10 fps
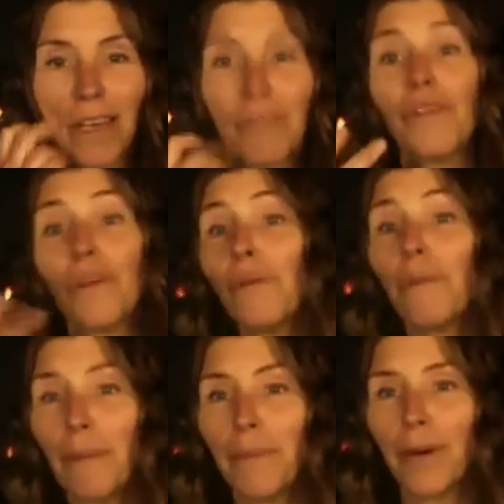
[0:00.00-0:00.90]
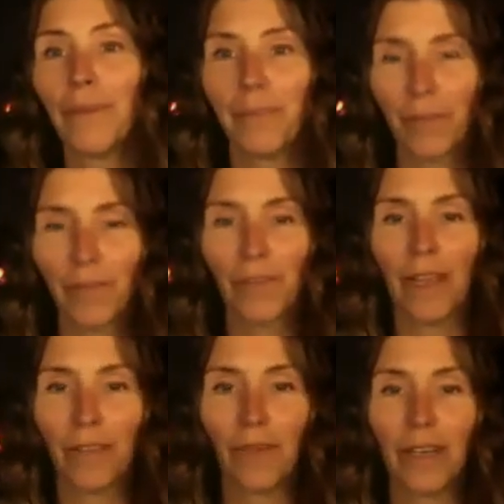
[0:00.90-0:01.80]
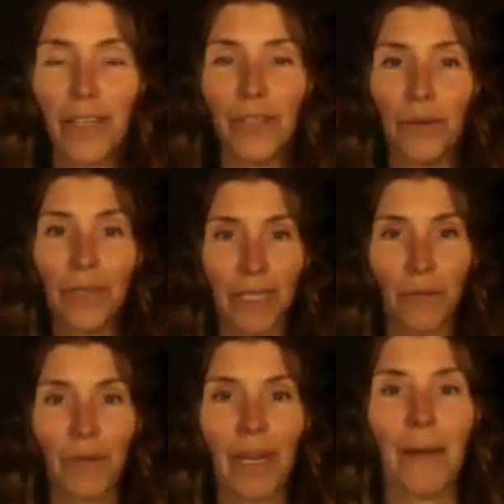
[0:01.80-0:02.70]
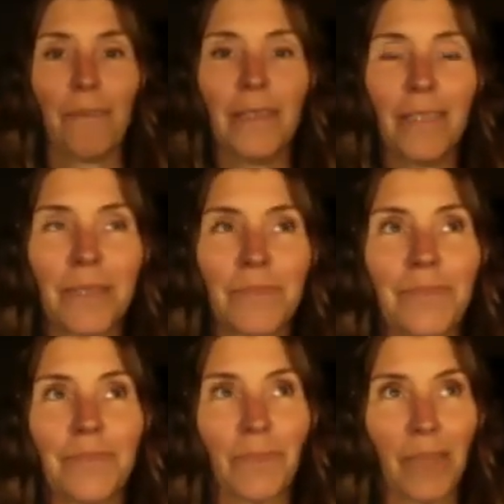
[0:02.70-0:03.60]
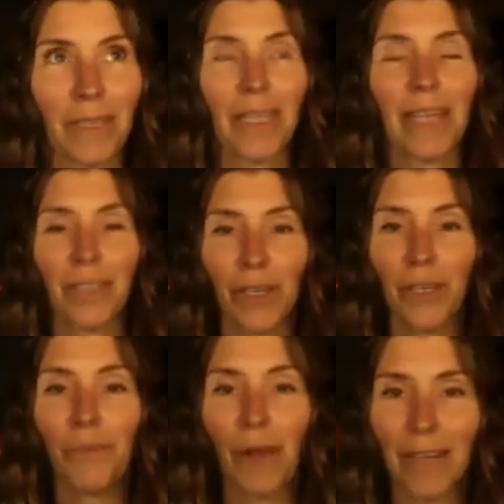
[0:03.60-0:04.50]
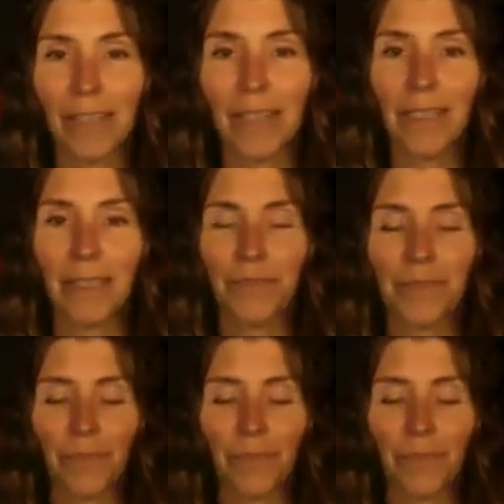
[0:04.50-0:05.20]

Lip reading: If you can remember, it's fun to do and see what happens, because that's a good practice.